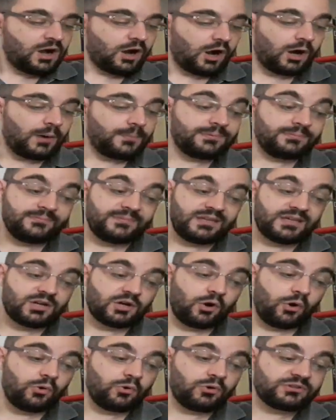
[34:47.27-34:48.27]
Obmi
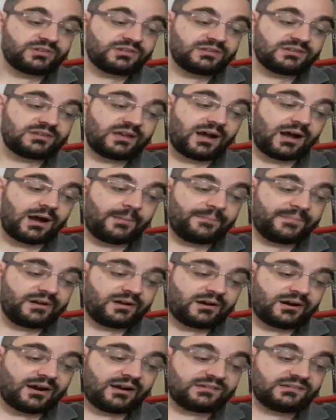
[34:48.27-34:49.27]
cocked the
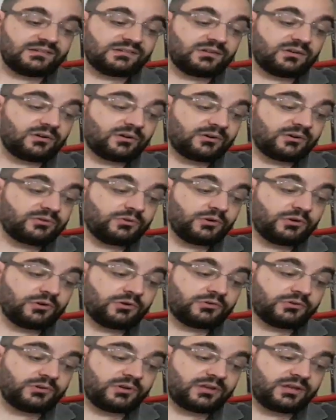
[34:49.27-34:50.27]
hammer as it
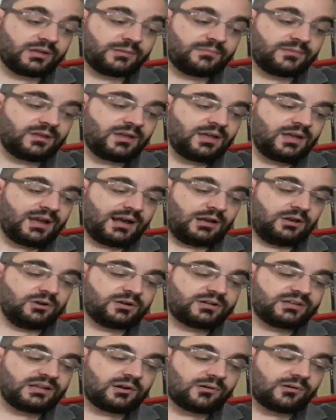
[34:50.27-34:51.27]
returned to him and
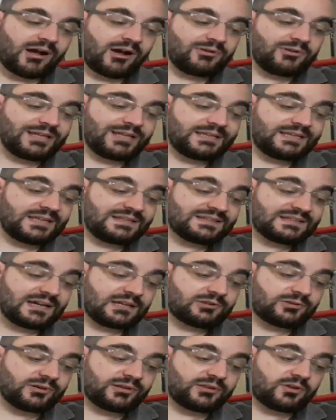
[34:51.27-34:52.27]
looked around at the
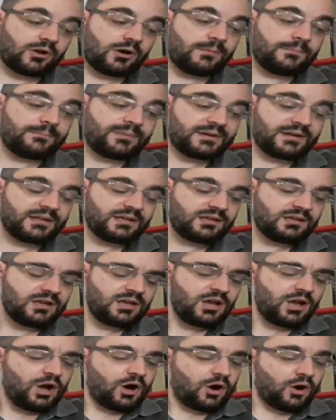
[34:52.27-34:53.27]
scattered company.
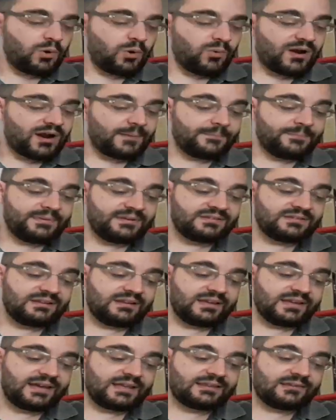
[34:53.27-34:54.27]
All were
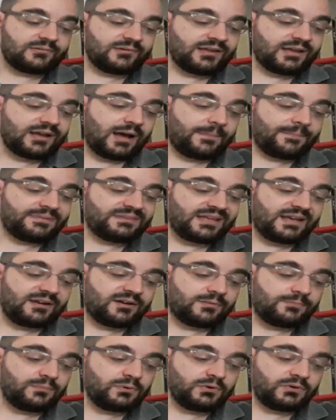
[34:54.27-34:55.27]
busily gathering up
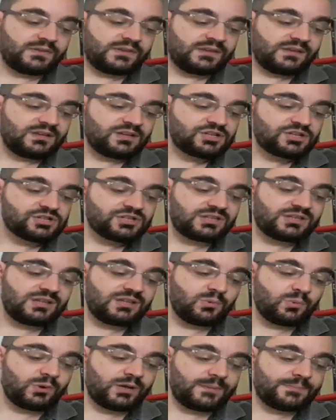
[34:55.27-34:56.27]
their booty,
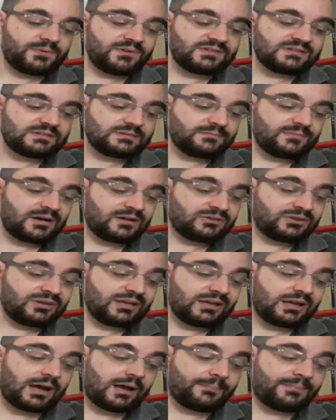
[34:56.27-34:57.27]
sheathing weapons,
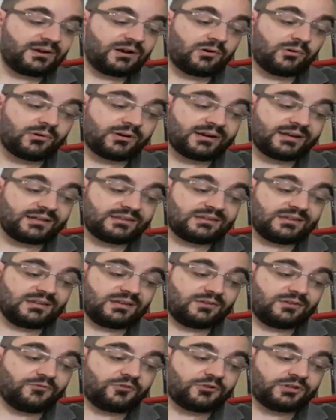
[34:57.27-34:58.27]
mounting up and
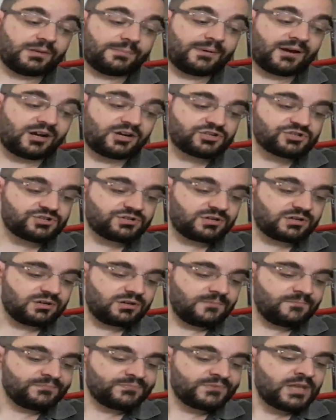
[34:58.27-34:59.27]
readying for departure.
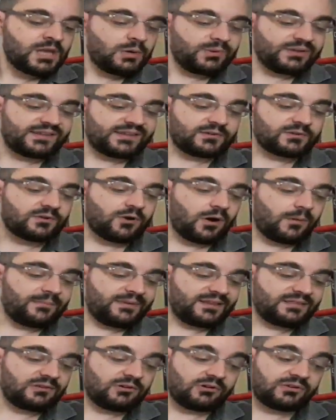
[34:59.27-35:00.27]
Without
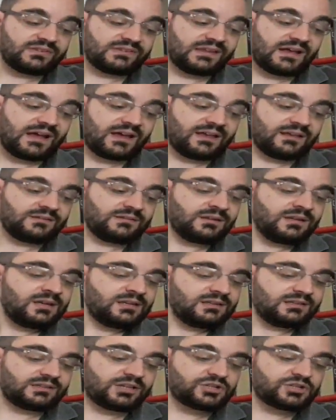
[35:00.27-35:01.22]
comment or sign, the